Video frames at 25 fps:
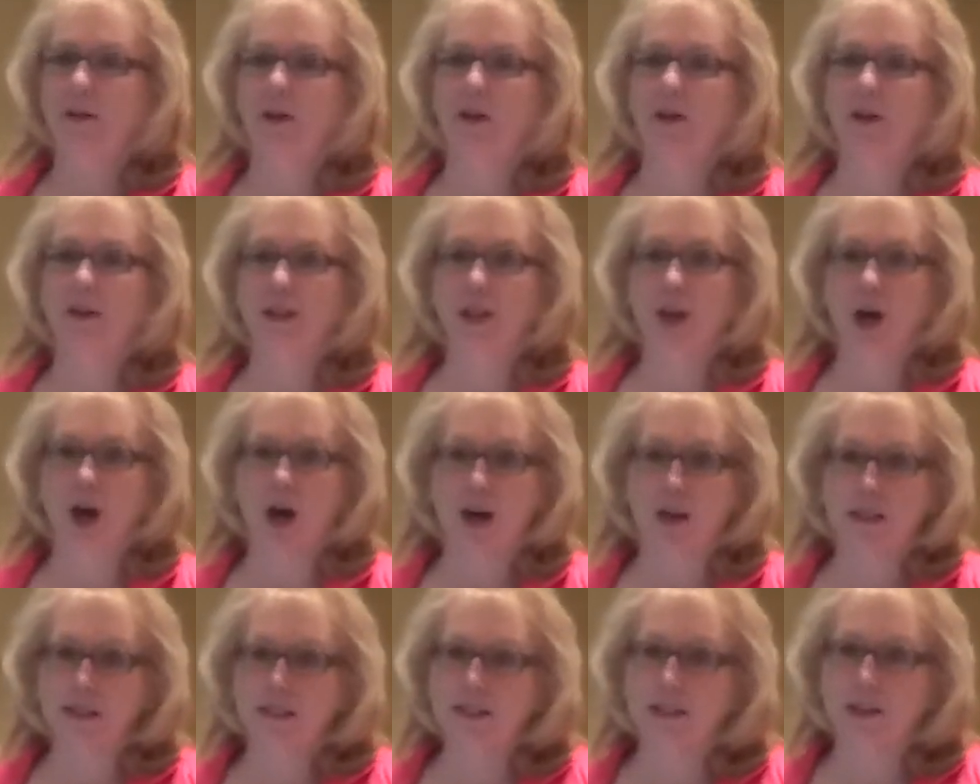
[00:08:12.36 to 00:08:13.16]
all the
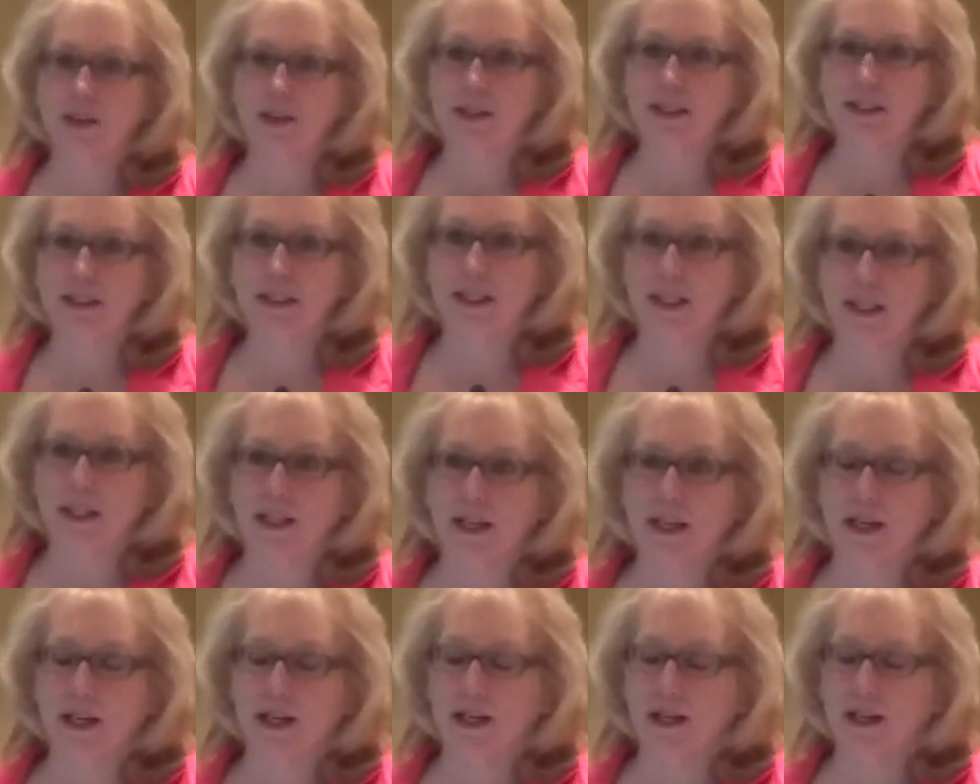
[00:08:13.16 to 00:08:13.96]
consults in
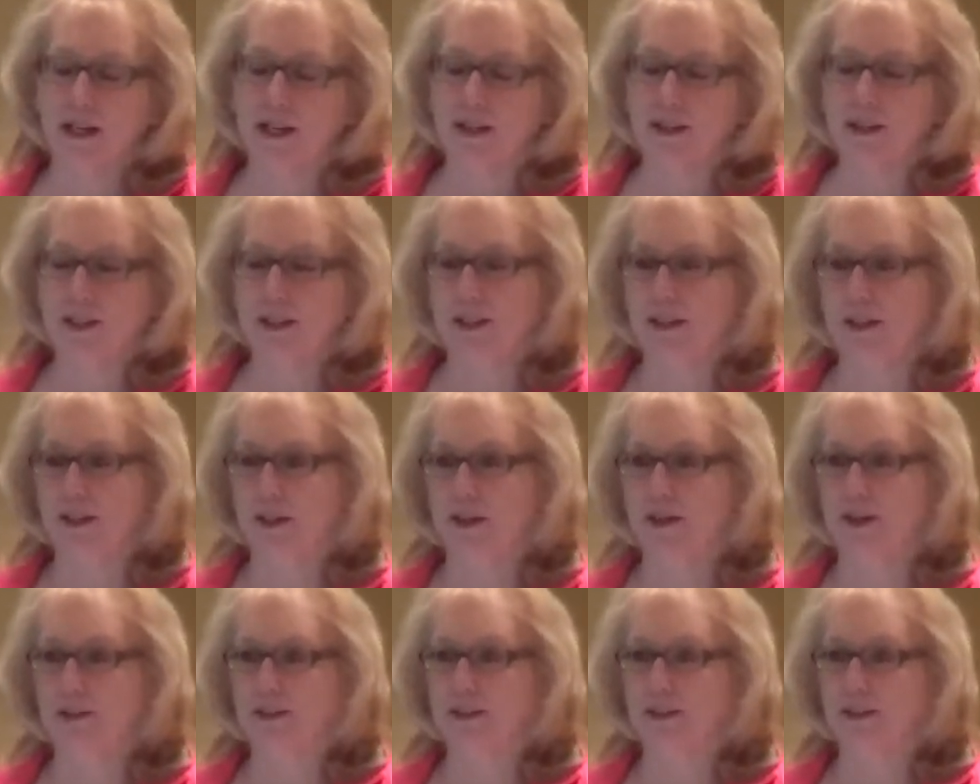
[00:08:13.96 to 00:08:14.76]
there, you
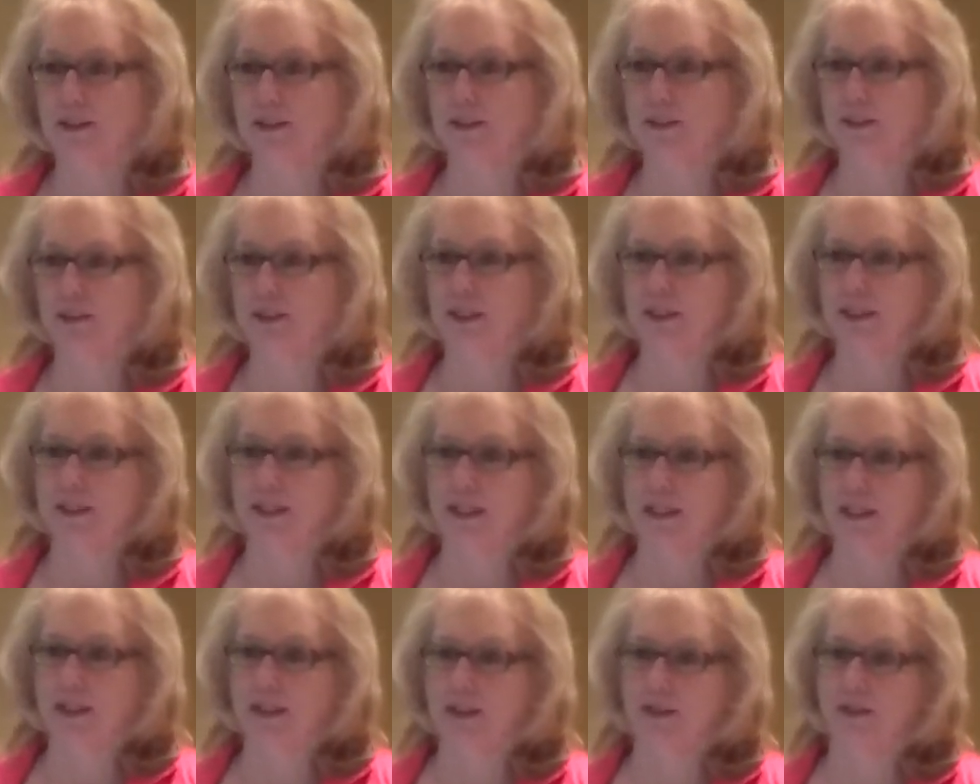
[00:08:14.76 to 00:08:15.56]
know, and you're just
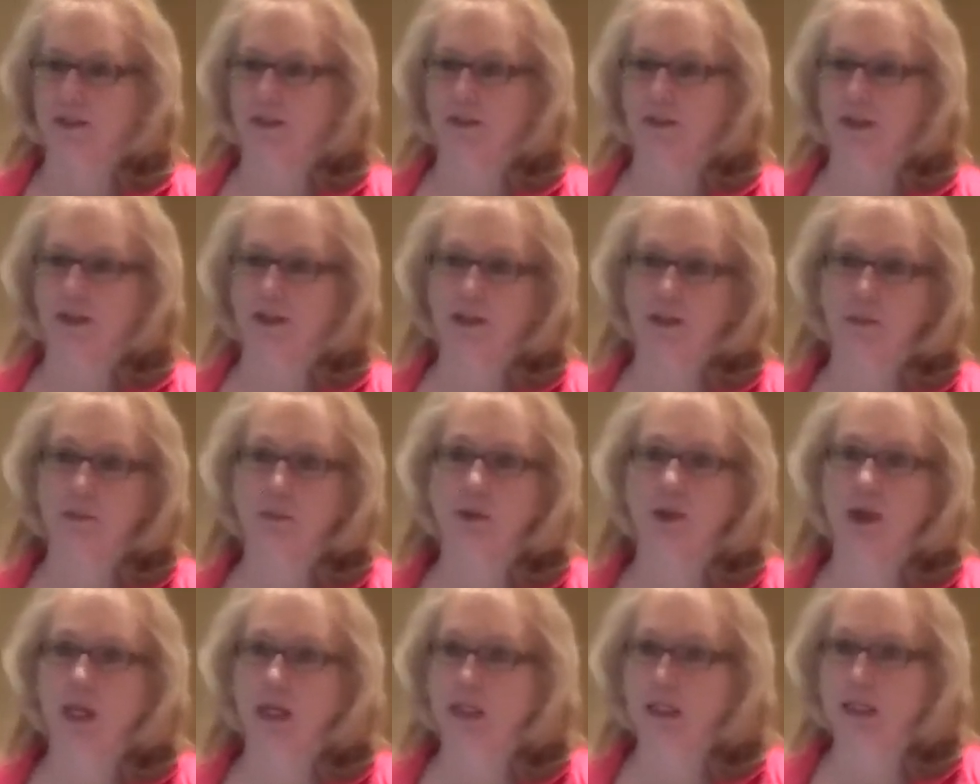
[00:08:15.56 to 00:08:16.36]
thinking, oh, they're not going to
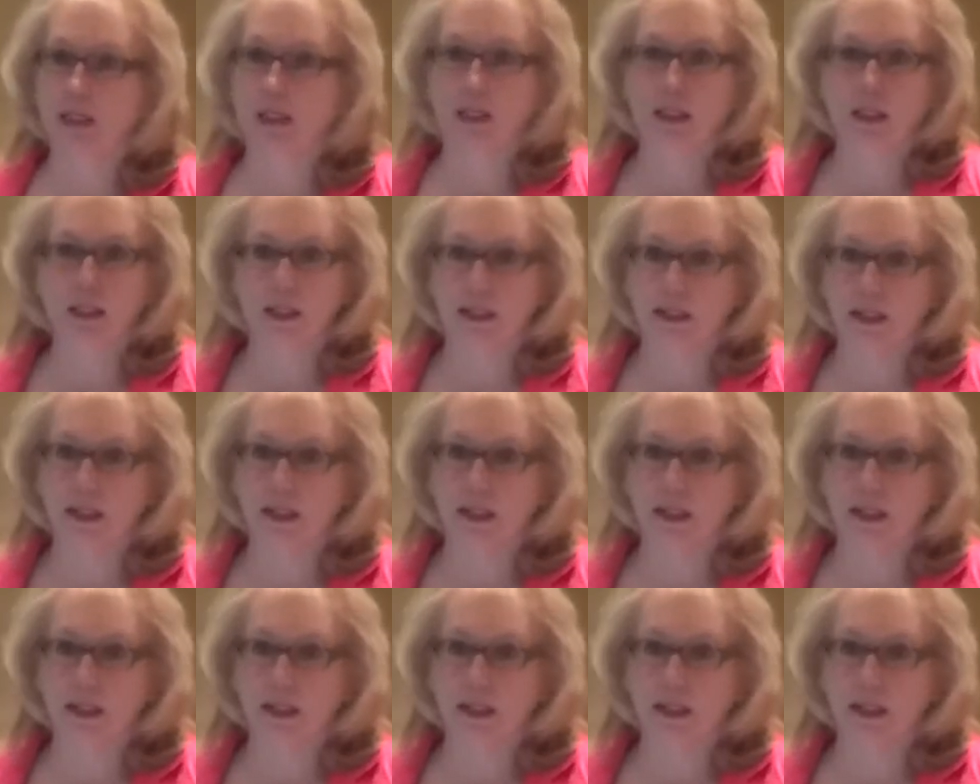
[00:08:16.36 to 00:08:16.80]
put anything in